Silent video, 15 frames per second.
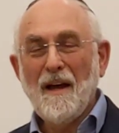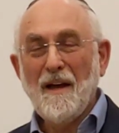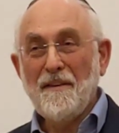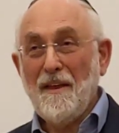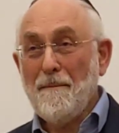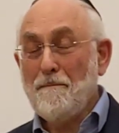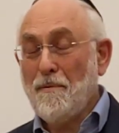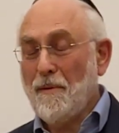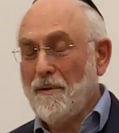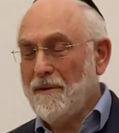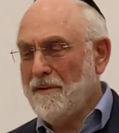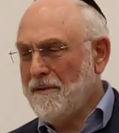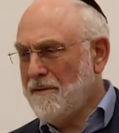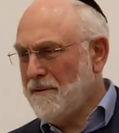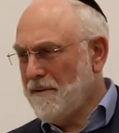At that
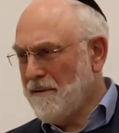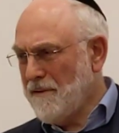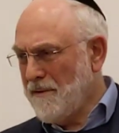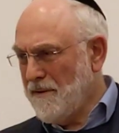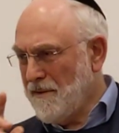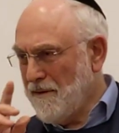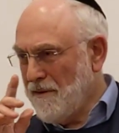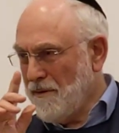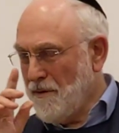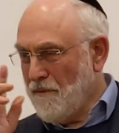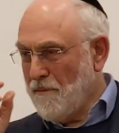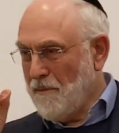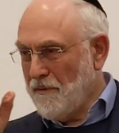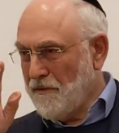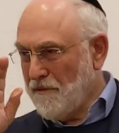point, the
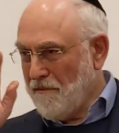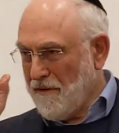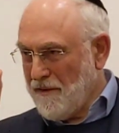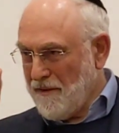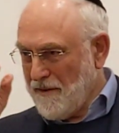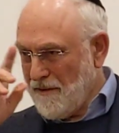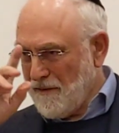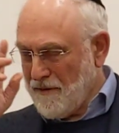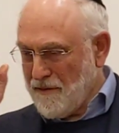Ruf was already